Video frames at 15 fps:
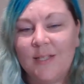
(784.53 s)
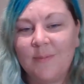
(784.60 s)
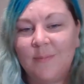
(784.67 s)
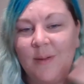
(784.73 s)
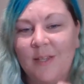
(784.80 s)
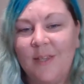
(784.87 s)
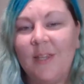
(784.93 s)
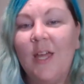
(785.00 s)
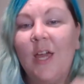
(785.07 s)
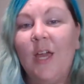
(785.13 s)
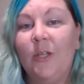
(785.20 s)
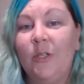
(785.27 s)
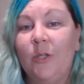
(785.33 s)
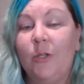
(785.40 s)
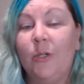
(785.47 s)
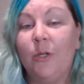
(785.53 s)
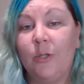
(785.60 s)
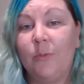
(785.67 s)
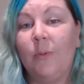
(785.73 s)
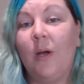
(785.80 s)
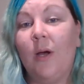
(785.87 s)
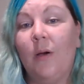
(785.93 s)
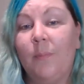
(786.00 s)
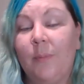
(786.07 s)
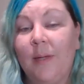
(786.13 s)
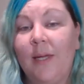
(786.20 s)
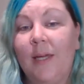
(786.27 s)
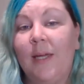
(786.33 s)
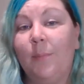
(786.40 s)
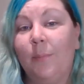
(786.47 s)
month, you could well
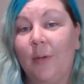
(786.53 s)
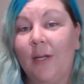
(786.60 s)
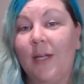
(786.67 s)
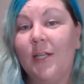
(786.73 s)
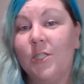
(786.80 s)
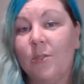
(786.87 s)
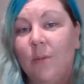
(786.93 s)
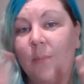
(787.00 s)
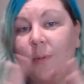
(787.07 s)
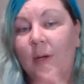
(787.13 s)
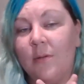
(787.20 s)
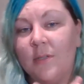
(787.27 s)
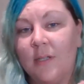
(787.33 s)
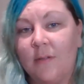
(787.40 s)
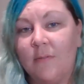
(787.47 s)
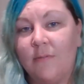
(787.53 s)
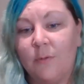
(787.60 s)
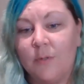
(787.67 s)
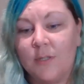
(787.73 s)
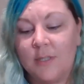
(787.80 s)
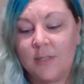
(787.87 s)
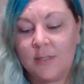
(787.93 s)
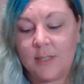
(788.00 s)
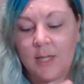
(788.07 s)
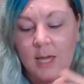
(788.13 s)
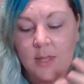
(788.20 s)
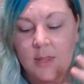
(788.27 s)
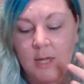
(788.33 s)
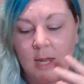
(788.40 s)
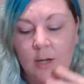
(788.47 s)
be bringing two opposing forces
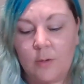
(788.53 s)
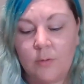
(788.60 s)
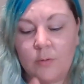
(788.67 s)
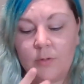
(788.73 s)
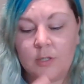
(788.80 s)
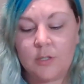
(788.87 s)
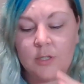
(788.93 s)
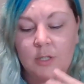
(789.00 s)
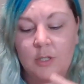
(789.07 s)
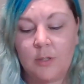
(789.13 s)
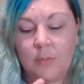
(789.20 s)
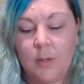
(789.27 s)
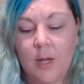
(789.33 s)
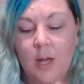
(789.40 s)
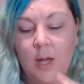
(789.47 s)
together in order to